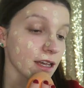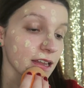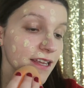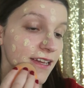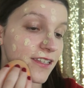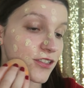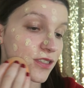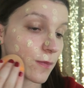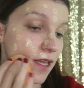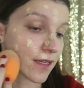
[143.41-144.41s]
And again,
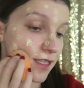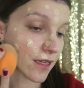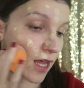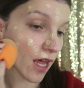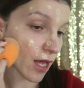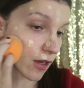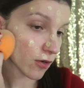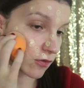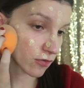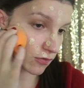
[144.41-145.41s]
just blending that
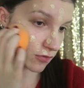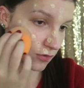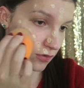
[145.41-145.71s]
out.